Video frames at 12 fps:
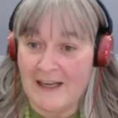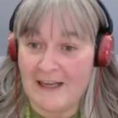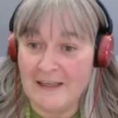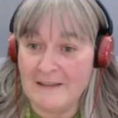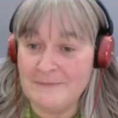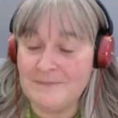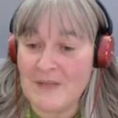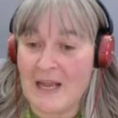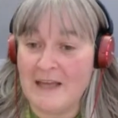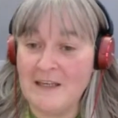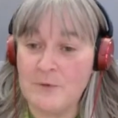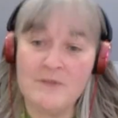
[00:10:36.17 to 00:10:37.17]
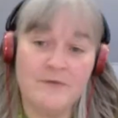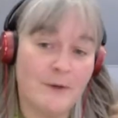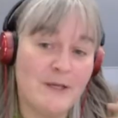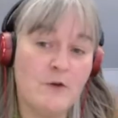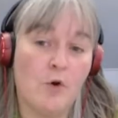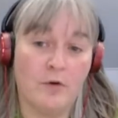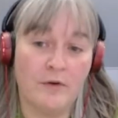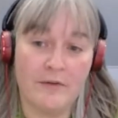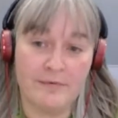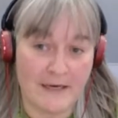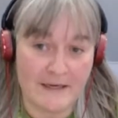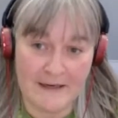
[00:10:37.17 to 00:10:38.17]
Um, and it was a very
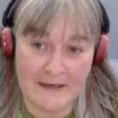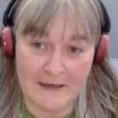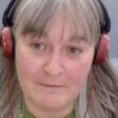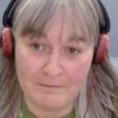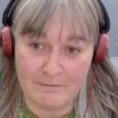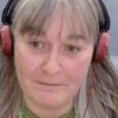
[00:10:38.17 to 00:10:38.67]
non-threatening